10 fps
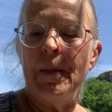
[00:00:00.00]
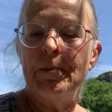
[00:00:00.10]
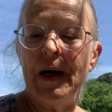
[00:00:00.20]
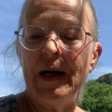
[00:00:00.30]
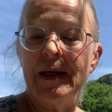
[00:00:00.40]

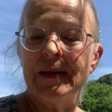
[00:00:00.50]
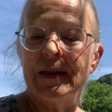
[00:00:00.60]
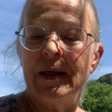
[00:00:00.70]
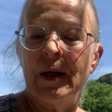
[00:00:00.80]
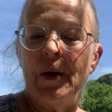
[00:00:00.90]
But
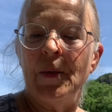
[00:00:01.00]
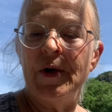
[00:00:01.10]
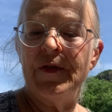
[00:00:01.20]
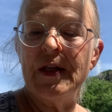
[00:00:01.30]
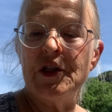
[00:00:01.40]

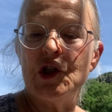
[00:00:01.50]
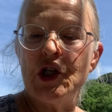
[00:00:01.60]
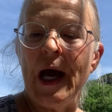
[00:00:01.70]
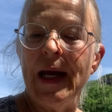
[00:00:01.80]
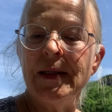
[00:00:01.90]
with this
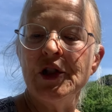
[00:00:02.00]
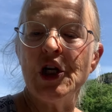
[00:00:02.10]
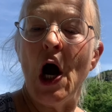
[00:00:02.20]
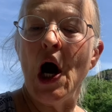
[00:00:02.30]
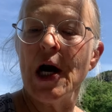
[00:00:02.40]

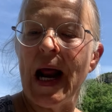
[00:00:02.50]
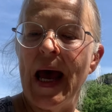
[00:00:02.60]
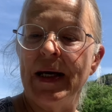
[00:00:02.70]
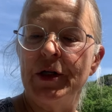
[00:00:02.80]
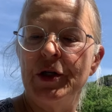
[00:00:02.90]
changed heart
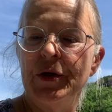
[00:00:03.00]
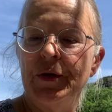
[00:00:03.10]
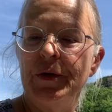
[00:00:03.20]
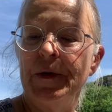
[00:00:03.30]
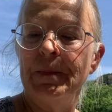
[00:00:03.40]

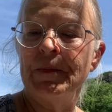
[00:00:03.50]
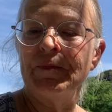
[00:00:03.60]
attitude,